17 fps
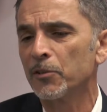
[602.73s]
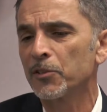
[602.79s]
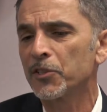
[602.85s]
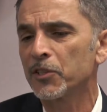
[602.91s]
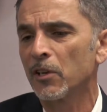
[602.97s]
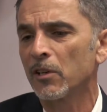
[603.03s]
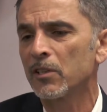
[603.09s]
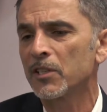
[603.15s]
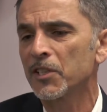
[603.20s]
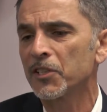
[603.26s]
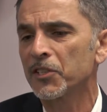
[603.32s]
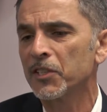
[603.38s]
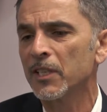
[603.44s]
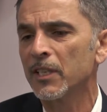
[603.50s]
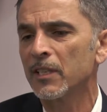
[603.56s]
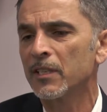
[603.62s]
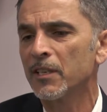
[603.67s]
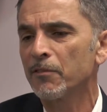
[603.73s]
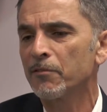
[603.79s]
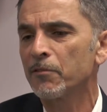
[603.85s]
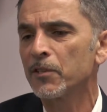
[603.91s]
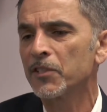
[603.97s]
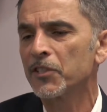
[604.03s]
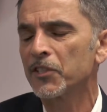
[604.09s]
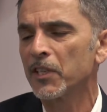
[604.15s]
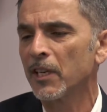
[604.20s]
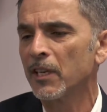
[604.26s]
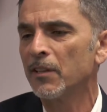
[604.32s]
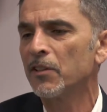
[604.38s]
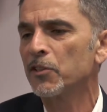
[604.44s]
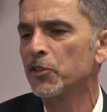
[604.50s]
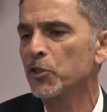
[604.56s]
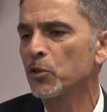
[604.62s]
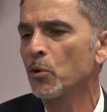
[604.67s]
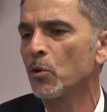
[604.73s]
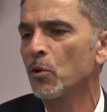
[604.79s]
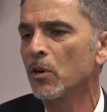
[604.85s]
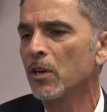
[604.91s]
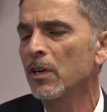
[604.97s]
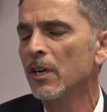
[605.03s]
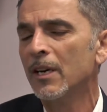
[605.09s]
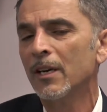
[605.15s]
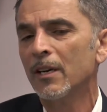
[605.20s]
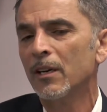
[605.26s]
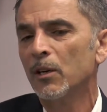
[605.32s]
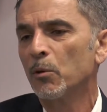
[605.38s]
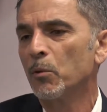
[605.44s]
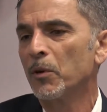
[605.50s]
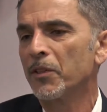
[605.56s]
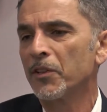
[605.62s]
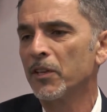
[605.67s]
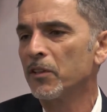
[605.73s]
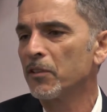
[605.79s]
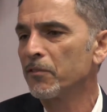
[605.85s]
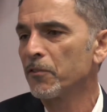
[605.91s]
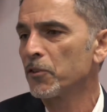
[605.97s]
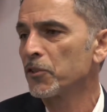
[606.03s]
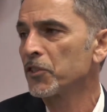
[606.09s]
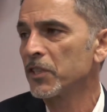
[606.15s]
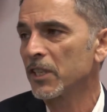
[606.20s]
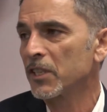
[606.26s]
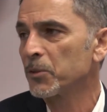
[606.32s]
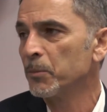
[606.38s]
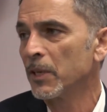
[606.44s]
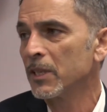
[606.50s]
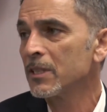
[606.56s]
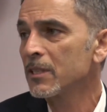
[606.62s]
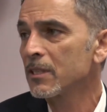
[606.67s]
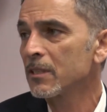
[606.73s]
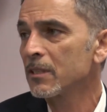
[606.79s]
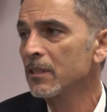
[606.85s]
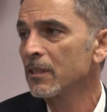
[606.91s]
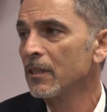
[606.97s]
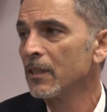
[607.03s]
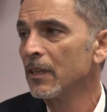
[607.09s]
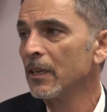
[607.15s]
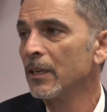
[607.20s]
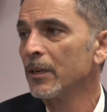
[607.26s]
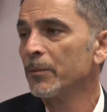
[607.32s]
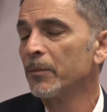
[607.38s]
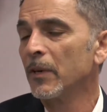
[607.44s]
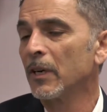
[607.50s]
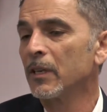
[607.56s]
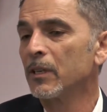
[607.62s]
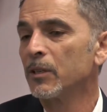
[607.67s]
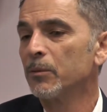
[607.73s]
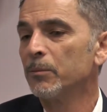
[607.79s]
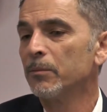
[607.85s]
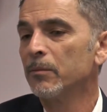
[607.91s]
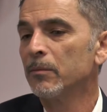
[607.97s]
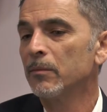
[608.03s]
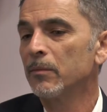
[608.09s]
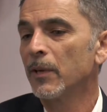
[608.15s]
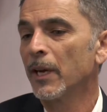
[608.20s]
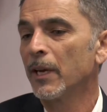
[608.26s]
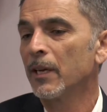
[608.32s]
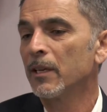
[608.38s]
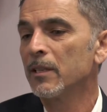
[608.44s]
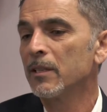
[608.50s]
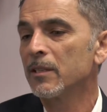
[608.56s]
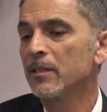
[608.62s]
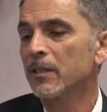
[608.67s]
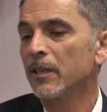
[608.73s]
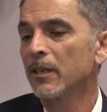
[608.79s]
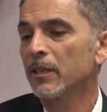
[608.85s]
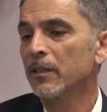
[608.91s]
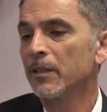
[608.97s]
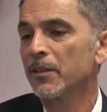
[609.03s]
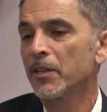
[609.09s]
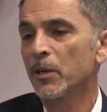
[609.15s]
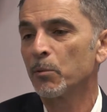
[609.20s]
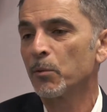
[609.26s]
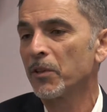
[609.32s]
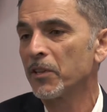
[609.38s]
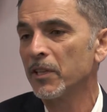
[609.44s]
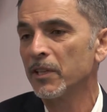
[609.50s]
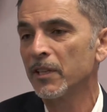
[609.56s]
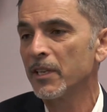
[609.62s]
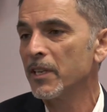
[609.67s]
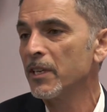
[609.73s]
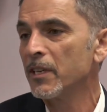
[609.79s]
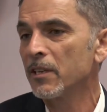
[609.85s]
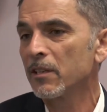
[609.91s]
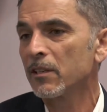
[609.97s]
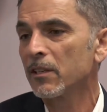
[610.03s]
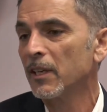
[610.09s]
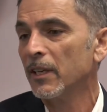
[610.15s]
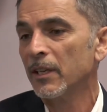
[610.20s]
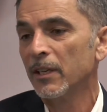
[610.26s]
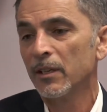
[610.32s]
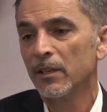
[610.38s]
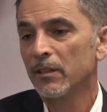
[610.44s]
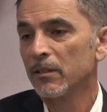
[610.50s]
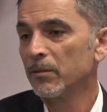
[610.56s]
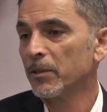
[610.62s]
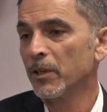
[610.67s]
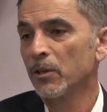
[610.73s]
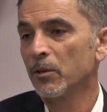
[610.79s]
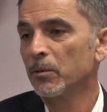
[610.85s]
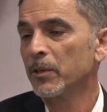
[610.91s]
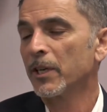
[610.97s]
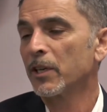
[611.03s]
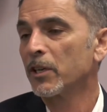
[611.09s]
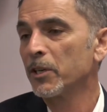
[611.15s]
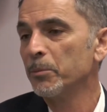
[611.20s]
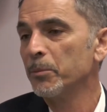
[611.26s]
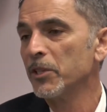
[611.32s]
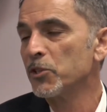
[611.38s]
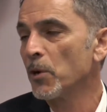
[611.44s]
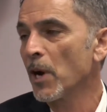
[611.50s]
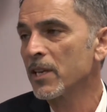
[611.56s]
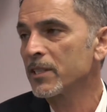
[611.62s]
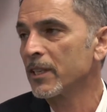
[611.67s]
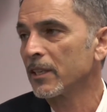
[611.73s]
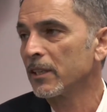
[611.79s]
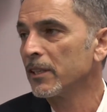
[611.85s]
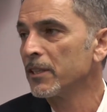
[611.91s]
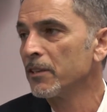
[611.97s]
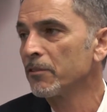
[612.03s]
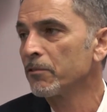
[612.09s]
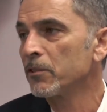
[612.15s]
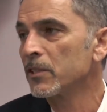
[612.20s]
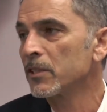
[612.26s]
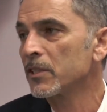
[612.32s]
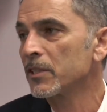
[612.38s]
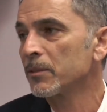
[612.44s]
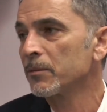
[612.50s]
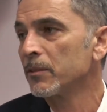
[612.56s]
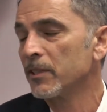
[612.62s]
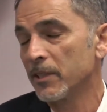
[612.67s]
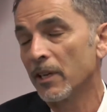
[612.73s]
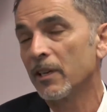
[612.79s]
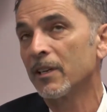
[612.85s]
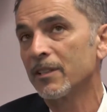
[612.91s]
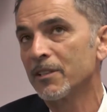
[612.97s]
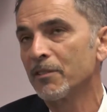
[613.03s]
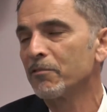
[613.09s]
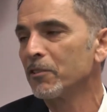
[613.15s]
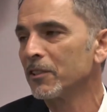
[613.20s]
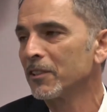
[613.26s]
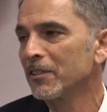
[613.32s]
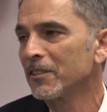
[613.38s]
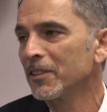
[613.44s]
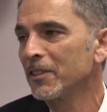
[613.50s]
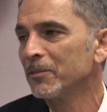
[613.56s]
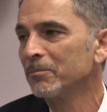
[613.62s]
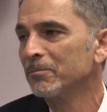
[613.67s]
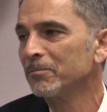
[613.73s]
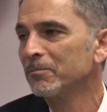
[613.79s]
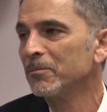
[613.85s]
you'll start to see a difference in the score within the first 6 months. And then within the year, it could be drastically different. Yeah.